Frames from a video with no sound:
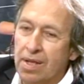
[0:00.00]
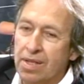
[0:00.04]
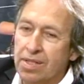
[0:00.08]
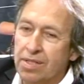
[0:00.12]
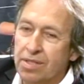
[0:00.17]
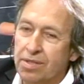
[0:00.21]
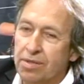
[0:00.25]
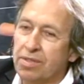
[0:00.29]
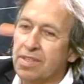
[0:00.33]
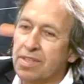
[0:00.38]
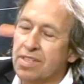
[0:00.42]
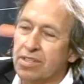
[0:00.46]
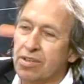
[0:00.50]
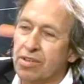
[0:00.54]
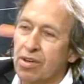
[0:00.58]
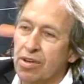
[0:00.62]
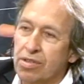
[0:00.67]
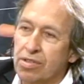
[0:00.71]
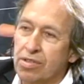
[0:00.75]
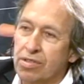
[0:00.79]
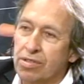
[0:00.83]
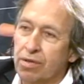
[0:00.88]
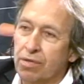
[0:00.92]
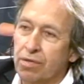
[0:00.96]
the
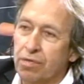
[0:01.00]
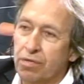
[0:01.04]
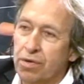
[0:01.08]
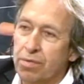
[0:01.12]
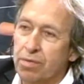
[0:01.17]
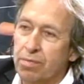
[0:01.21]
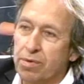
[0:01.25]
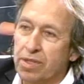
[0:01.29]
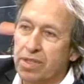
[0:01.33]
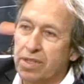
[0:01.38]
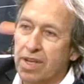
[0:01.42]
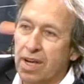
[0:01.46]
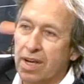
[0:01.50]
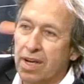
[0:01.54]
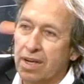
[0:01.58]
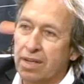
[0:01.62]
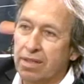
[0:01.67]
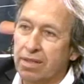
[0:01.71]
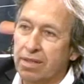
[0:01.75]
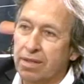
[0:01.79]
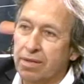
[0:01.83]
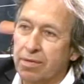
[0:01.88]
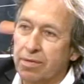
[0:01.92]
disgust of humankind.